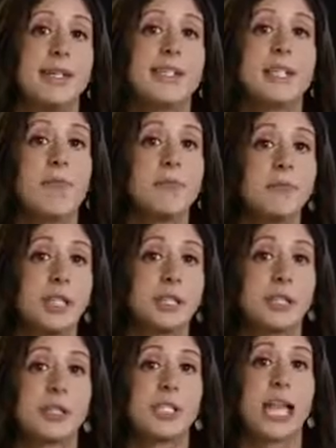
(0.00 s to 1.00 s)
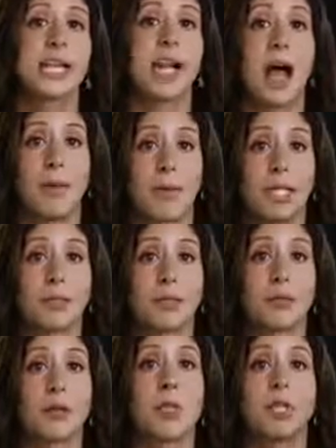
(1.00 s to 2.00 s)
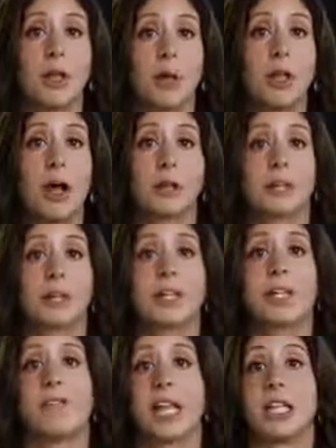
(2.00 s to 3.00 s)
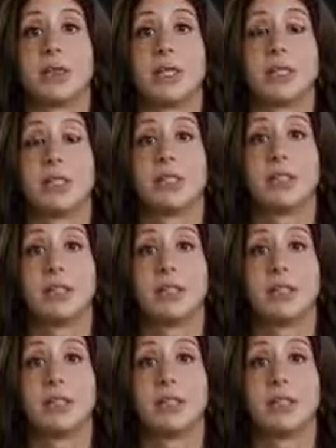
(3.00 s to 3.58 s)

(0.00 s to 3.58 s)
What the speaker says: Some features like comments will no longer be available.